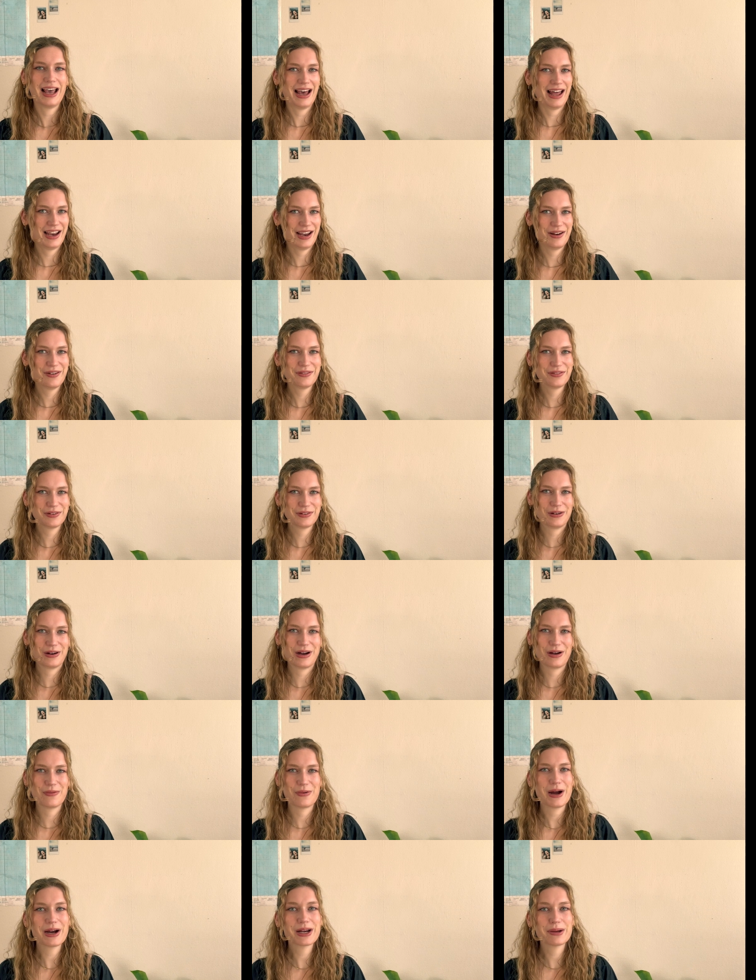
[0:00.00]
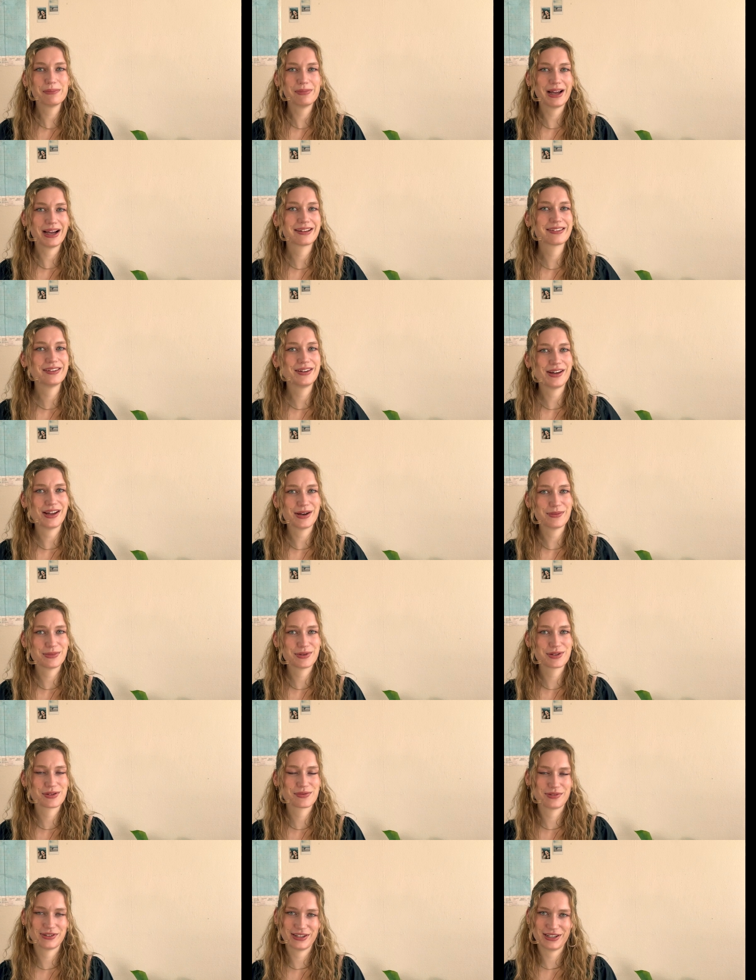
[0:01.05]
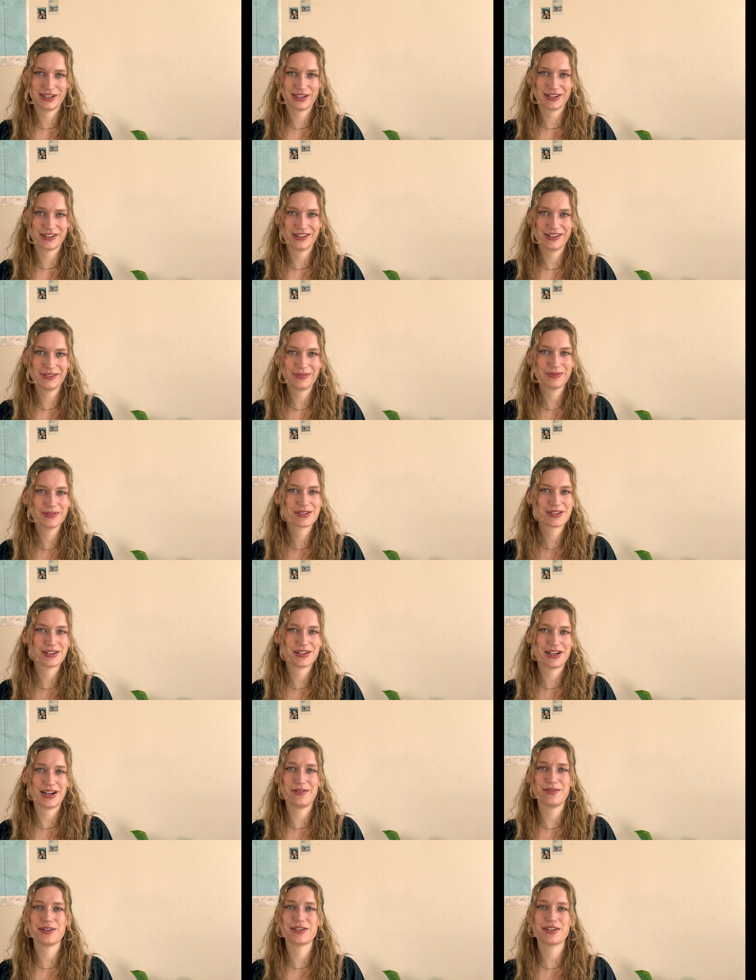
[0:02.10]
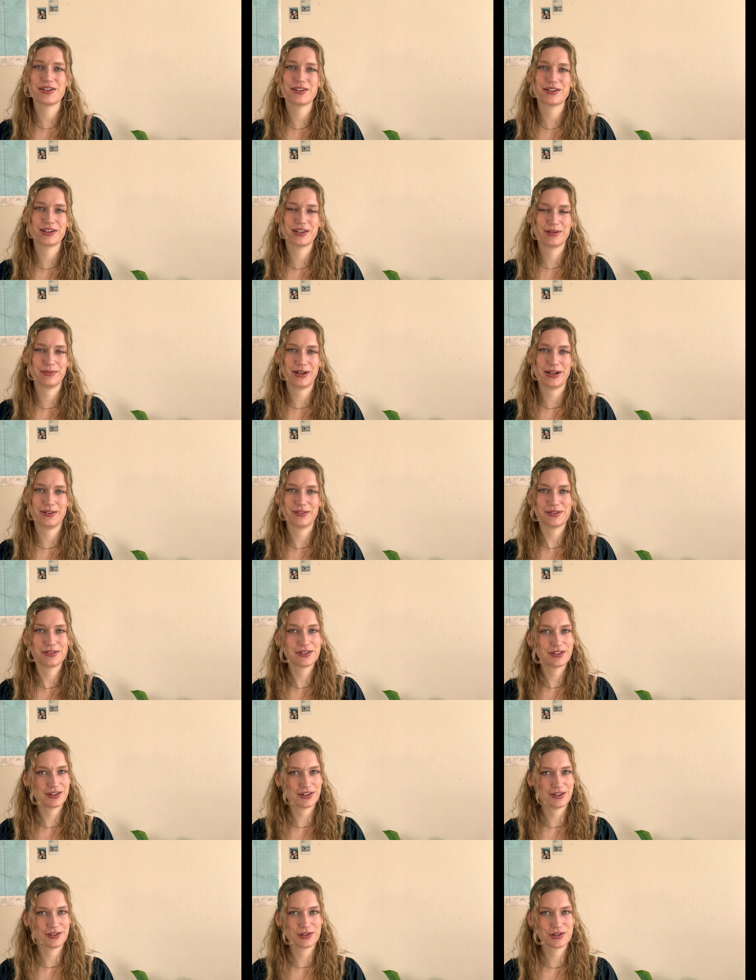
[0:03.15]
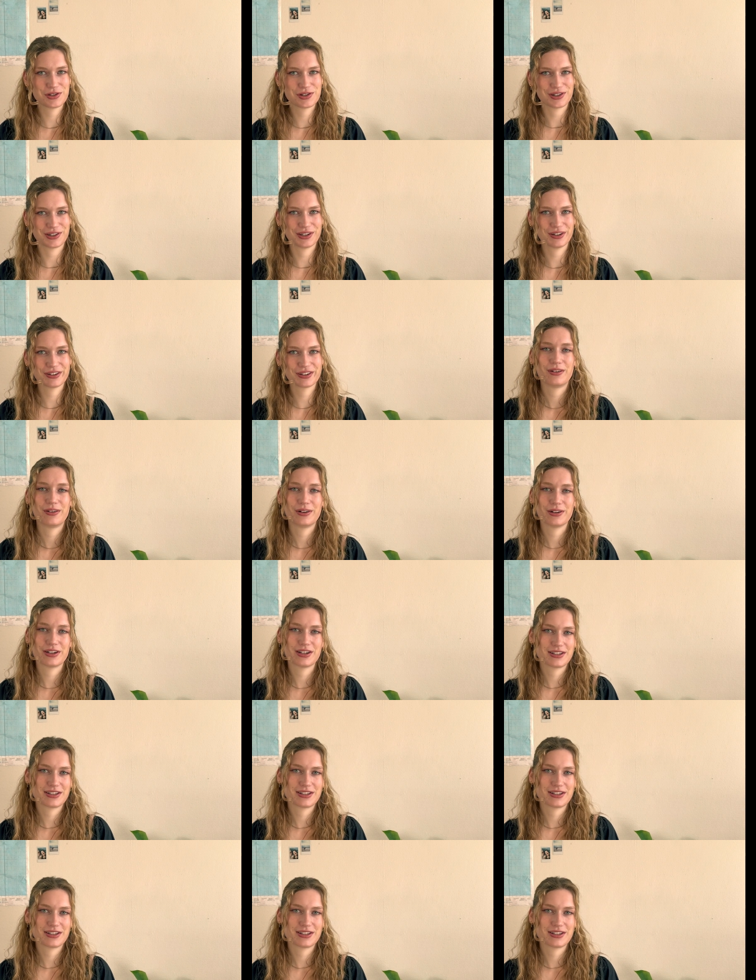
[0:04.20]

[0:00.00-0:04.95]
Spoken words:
Hello everyone, welcome back to Animals with Nianne. Today we're talking about the nurse shark, or the